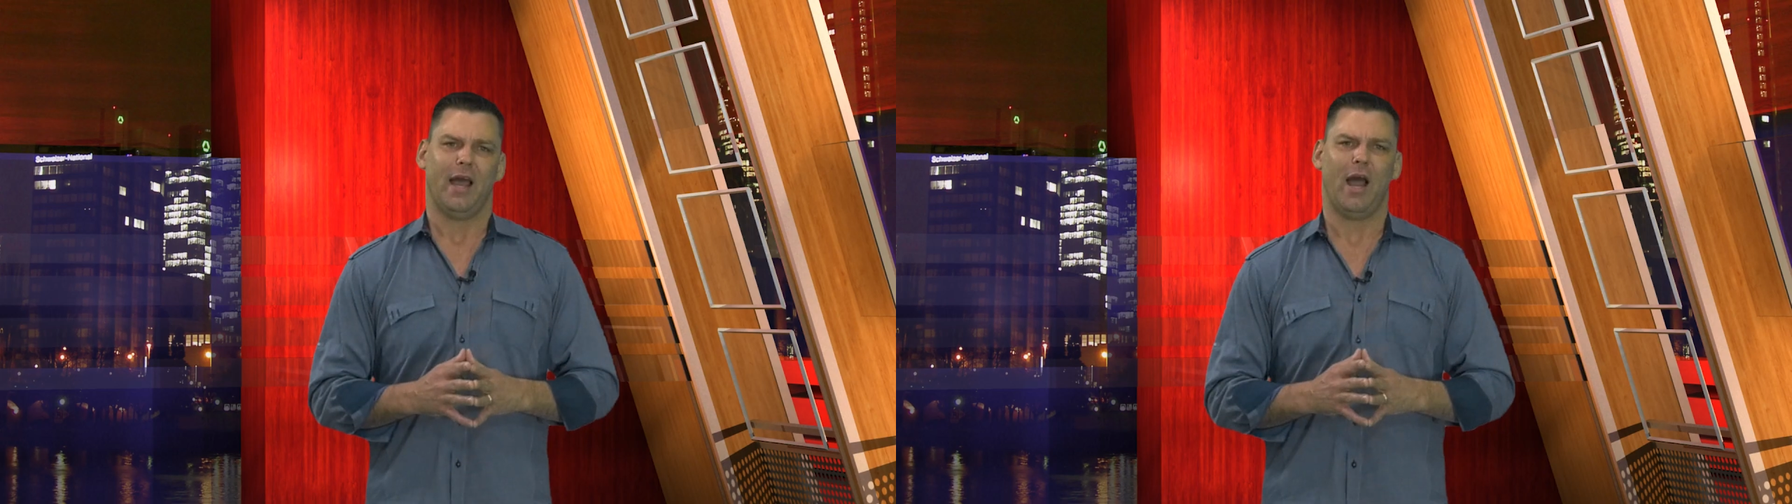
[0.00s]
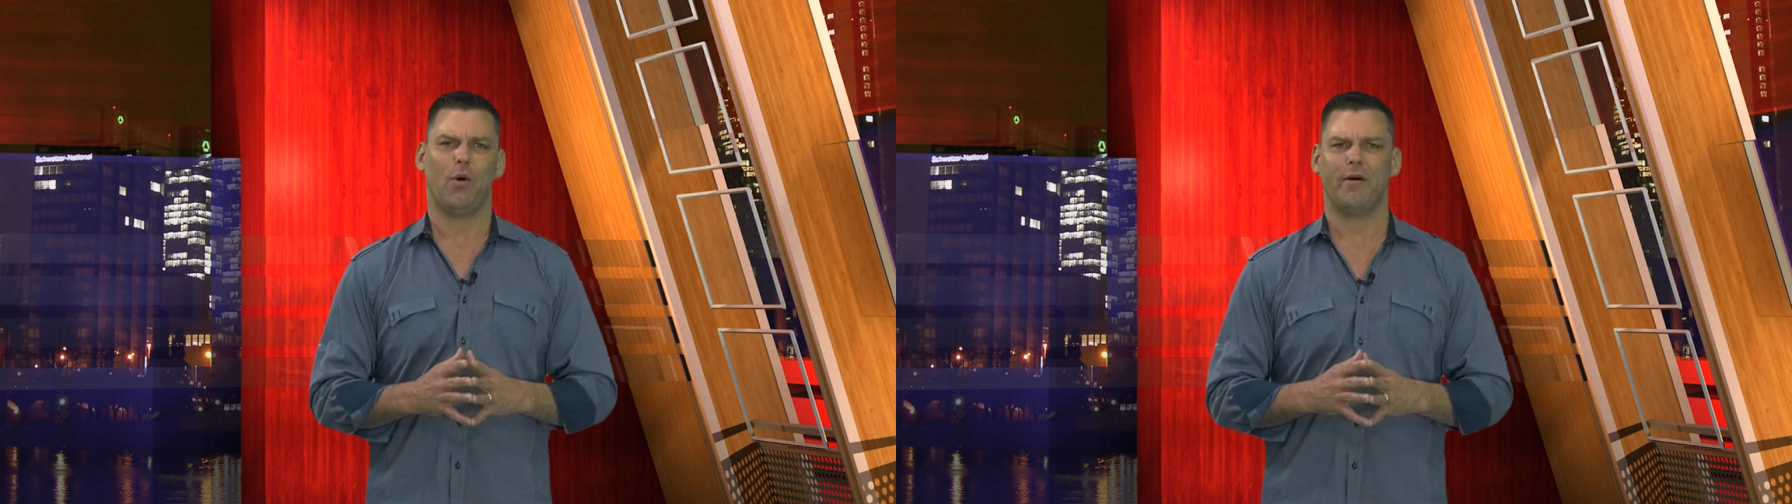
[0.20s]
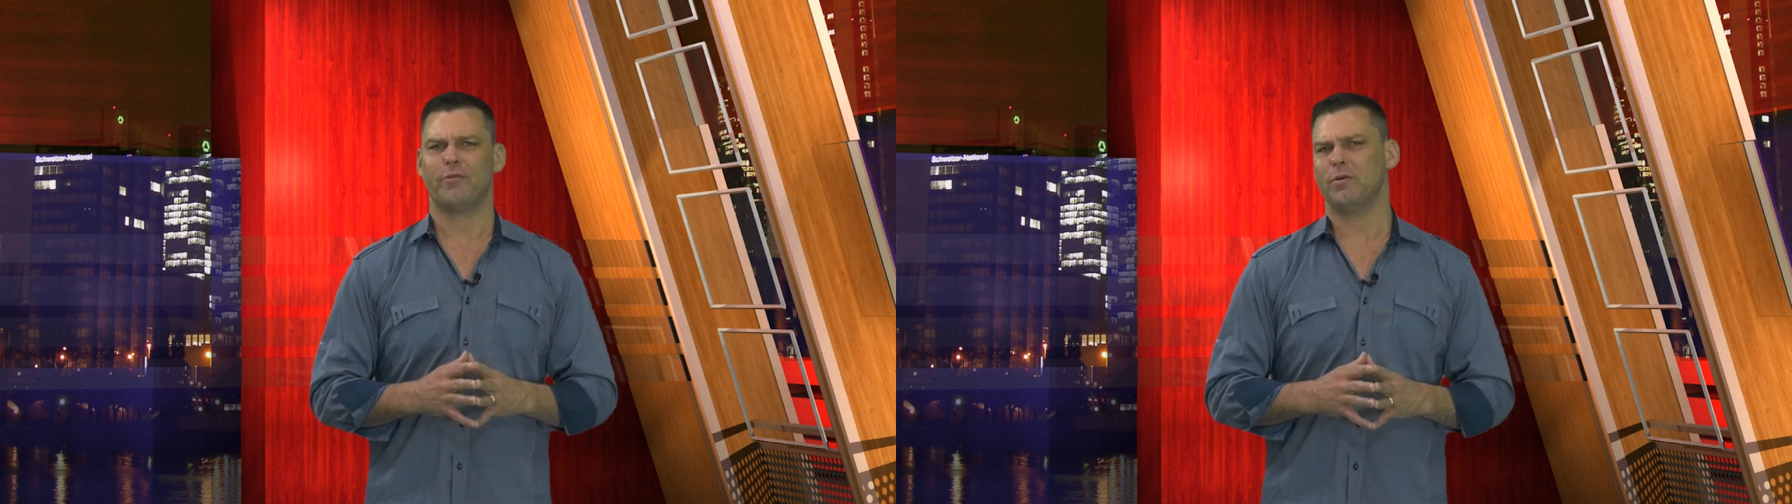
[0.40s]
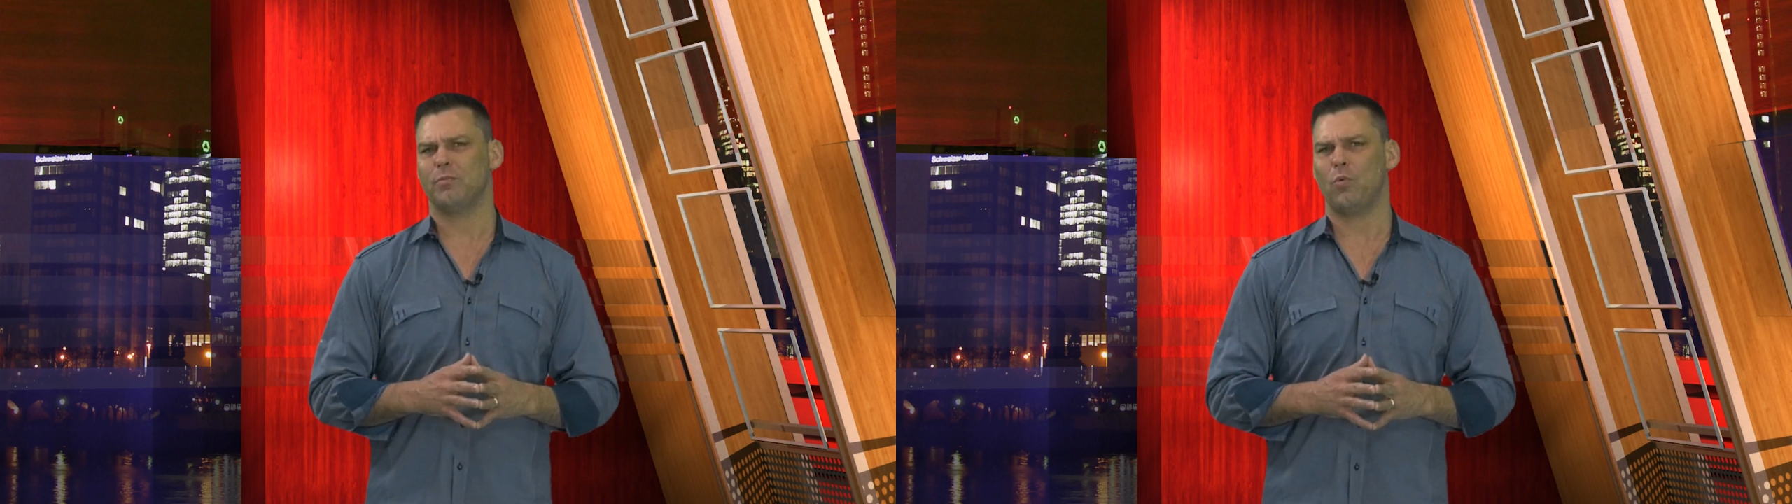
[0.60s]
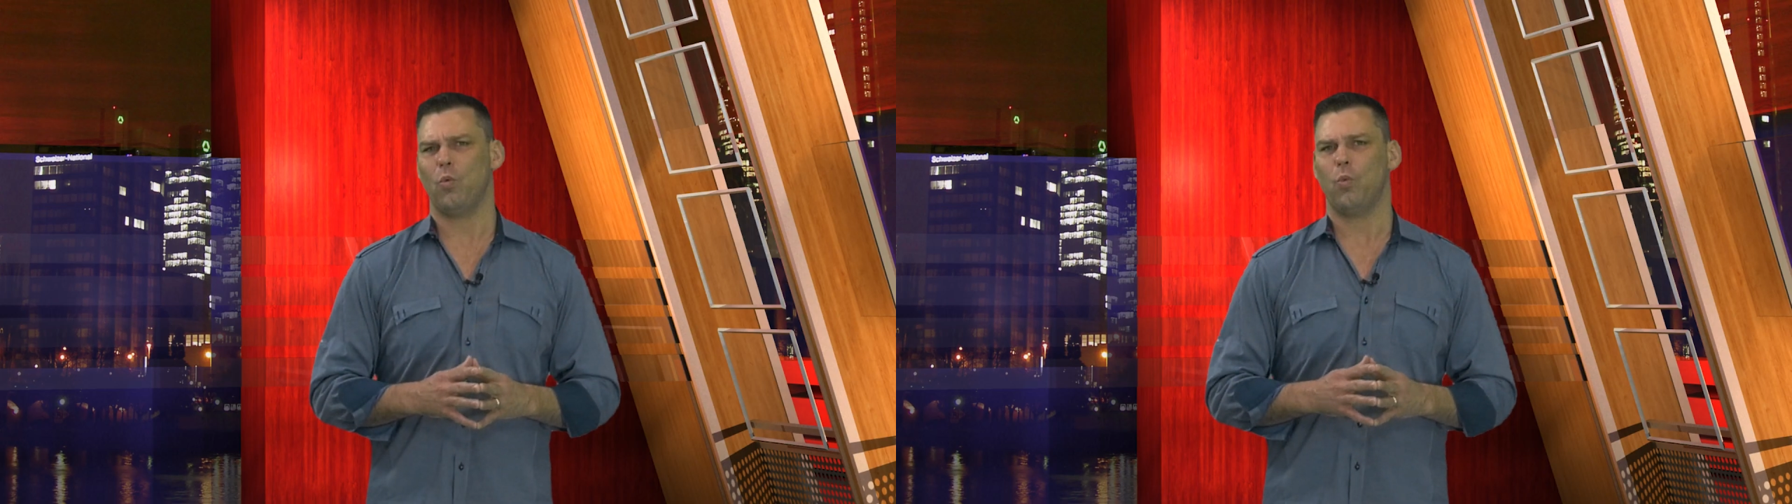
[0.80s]
However,
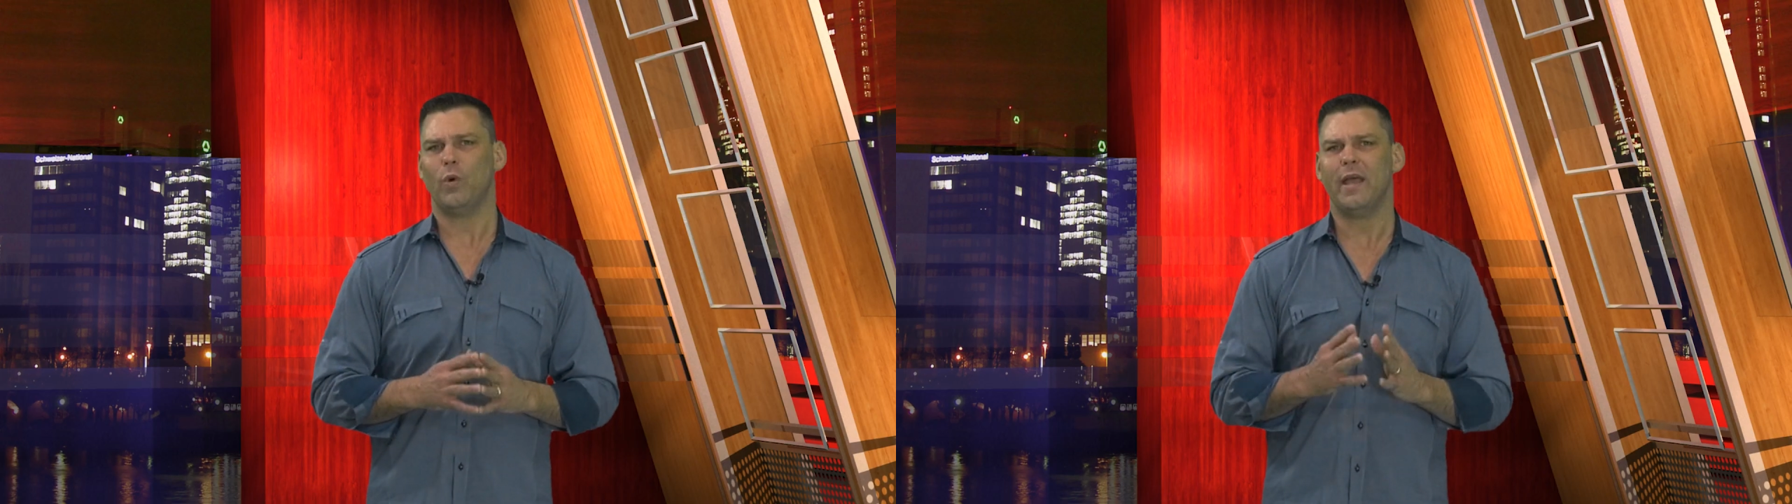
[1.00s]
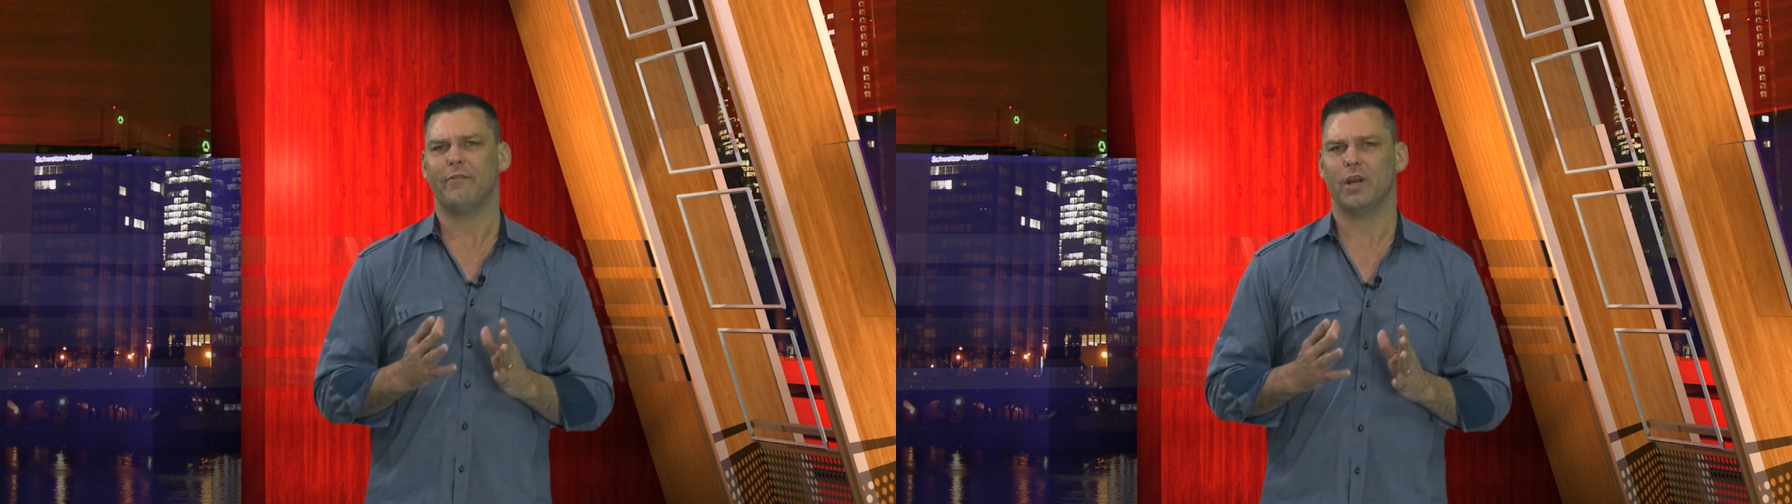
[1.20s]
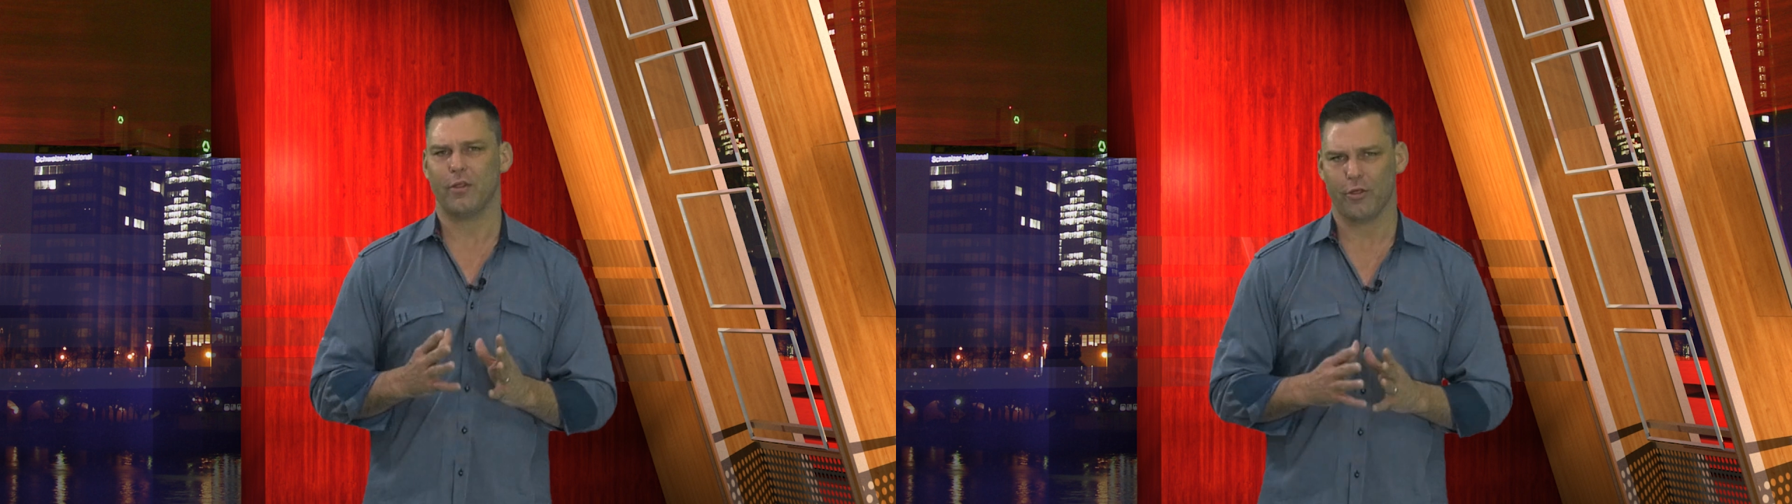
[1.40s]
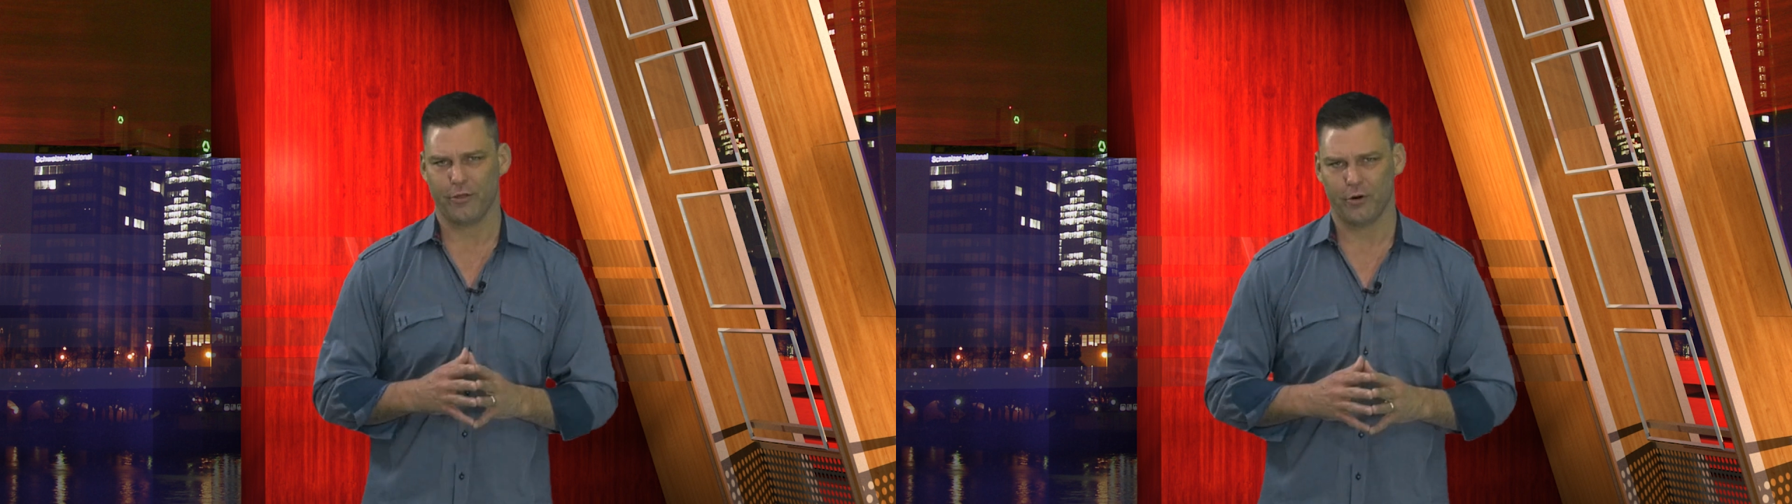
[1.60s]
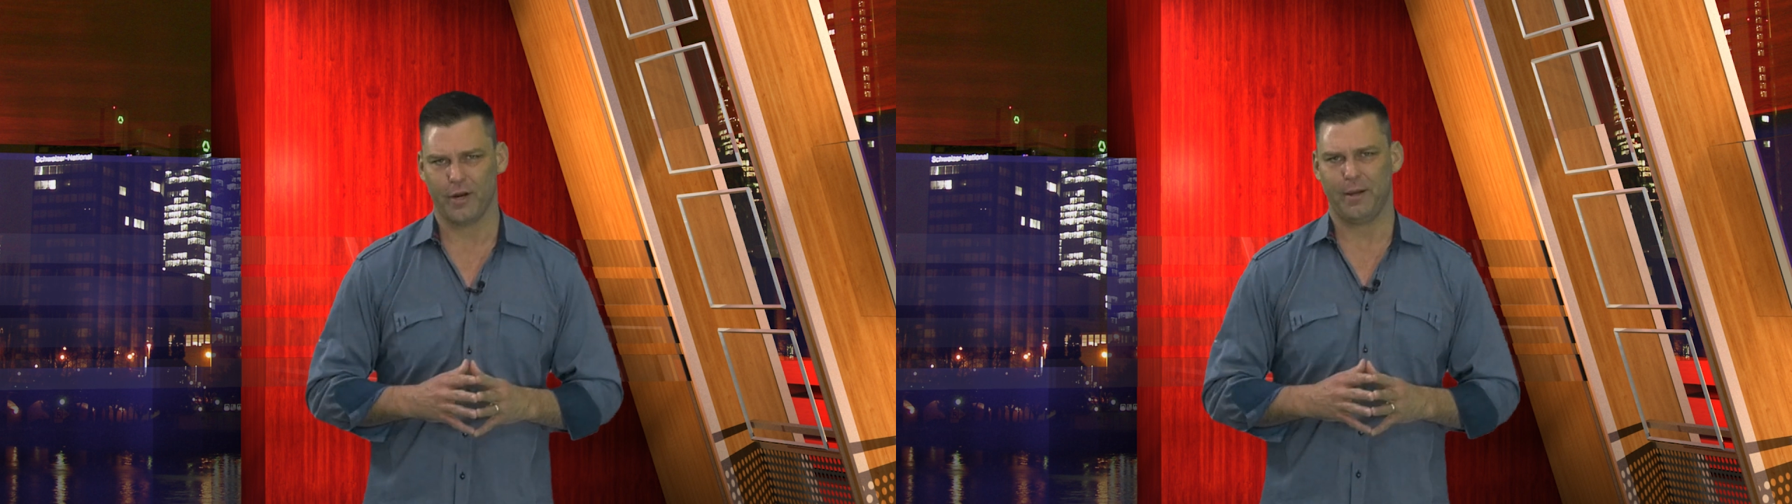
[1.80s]
we have another
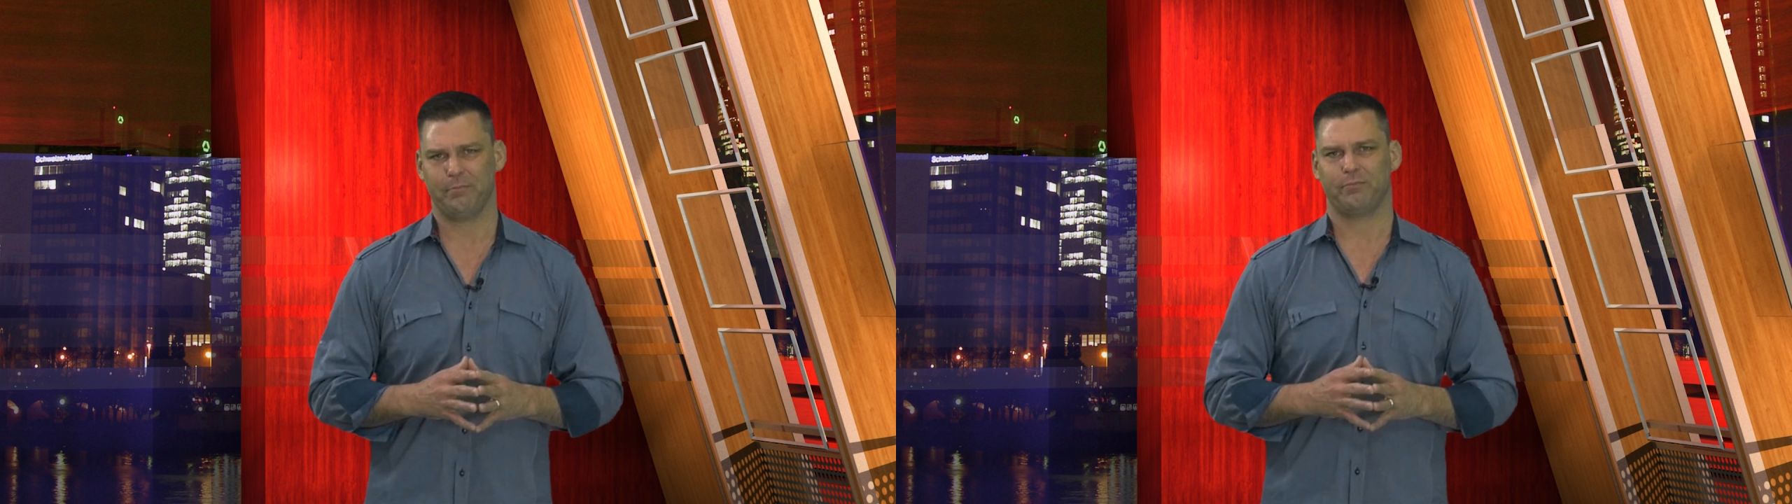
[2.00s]
theory.